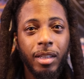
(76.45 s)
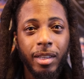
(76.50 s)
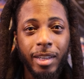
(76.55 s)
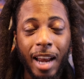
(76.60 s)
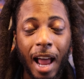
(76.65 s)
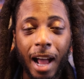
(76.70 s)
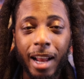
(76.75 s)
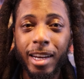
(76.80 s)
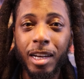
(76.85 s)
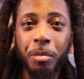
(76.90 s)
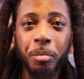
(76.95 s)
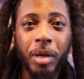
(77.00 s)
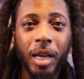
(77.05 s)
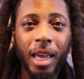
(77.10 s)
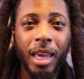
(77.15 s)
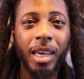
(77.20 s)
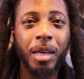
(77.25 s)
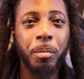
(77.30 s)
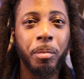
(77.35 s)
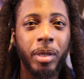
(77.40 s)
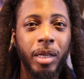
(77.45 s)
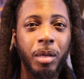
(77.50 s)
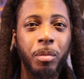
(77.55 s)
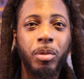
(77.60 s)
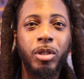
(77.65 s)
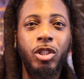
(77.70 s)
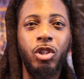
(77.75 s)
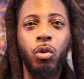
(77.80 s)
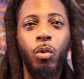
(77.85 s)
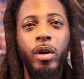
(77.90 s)
Not number 8, but
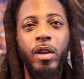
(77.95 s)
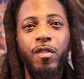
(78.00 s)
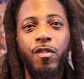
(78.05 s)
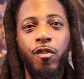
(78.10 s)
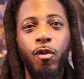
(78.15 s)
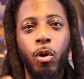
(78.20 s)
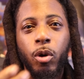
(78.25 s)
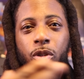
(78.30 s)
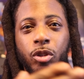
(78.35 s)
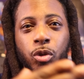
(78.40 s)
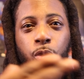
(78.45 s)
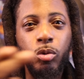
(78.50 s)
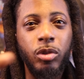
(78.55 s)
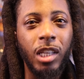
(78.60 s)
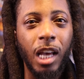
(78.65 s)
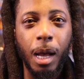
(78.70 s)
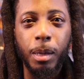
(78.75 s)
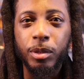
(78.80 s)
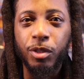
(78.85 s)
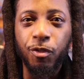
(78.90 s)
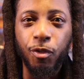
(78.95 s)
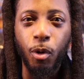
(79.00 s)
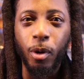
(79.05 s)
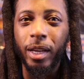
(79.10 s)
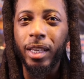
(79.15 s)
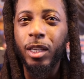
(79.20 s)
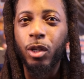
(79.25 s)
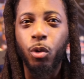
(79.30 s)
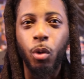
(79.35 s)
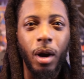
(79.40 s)
number 24. 2 times
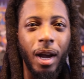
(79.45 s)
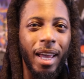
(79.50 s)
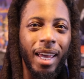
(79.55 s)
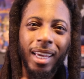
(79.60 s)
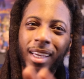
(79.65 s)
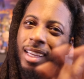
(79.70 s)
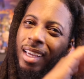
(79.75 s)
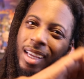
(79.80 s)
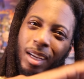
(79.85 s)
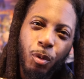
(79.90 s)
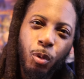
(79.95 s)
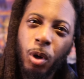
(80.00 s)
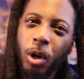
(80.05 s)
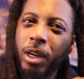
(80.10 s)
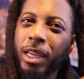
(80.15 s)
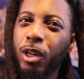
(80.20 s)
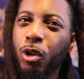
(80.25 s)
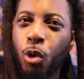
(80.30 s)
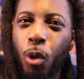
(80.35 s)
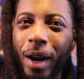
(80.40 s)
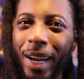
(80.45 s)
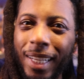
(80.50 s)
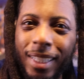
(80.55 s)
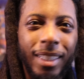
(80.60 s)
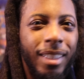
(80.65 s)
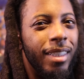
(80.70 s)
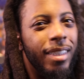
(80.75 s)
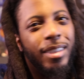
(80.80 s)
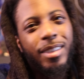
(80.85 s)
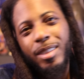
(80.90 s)
4 equal 8. We'll equate,
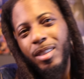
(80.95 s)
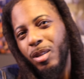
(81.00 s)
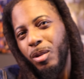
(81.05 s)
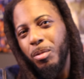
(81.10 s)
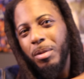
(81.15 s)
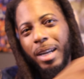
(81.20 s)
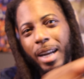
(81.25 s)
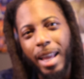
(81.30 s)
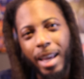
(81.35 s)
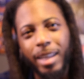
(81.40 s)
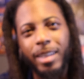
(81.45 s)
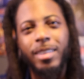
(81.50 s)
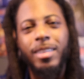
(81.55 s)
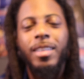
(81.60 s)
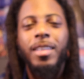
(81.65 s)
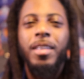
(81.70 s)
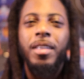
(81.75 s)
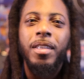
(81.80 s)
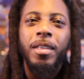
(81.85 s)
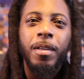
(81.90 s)
you know, later.